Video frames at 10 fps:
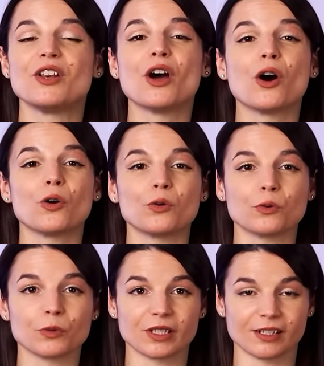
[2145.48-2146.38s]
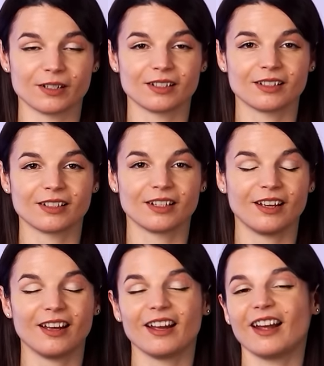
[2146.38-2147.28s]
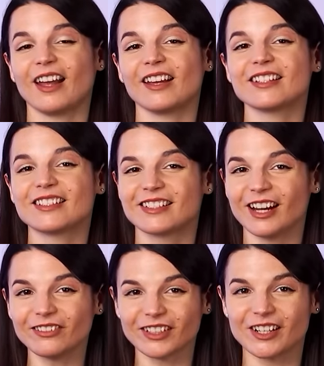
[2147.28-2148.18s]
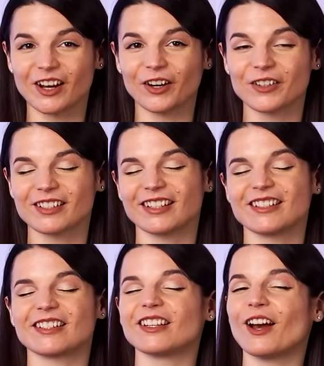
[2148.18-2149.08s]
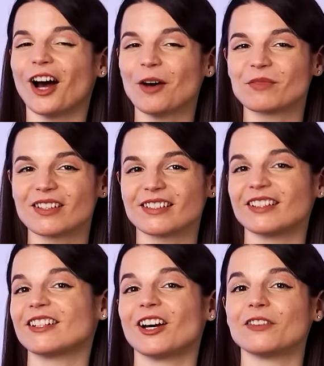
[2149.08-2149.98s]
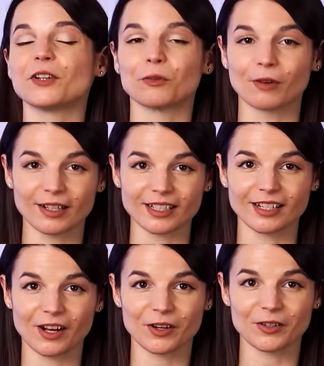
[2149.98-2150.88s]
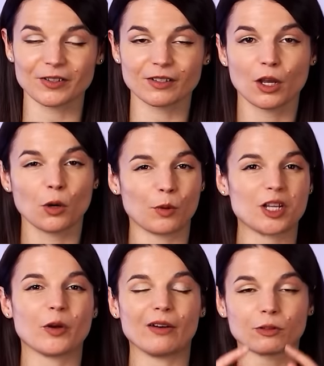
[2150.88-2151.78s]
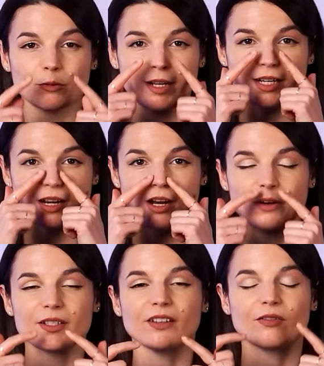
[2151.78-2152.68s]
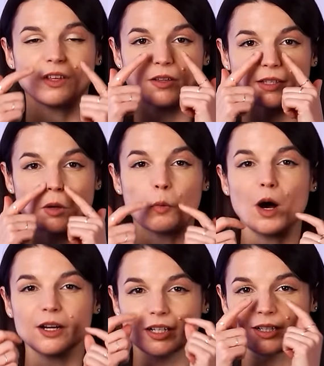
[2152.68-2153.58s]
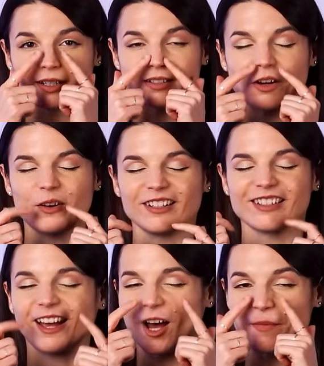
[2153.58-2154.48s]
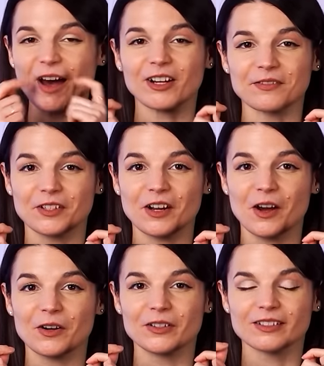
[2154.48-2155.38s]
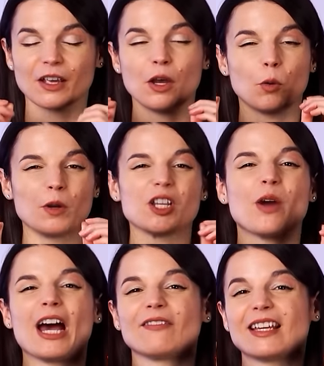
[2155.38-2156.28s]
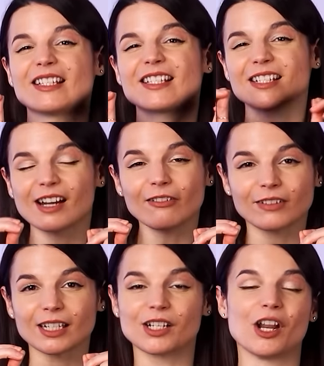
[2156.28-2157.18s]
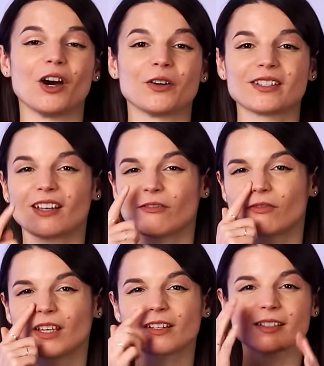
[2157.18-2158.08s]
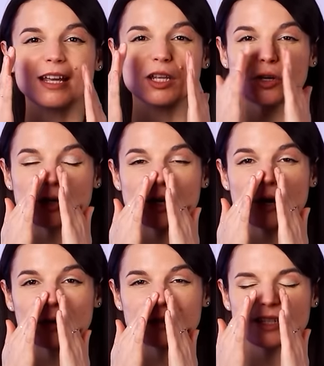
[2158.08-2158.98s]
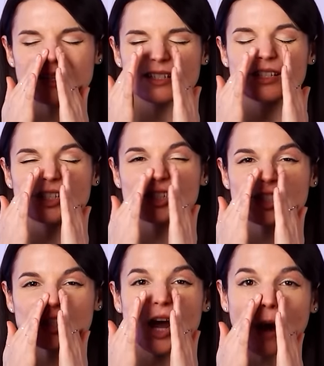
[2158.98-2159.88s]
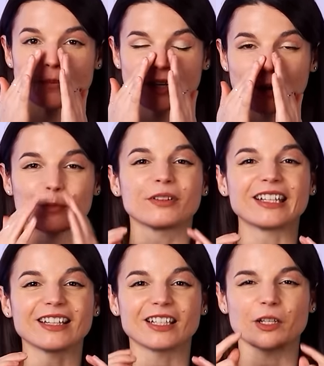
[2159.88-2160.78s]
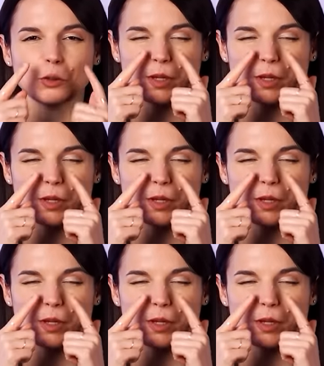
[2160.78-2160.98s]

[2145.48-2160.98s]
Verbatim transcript: nose. A stuffy nose is the opposite of a runny nose. When you have a runny nose, it feels like water is going to come out of your nose. When you have a stuffy nose, it feels like your nose is stopped completely. You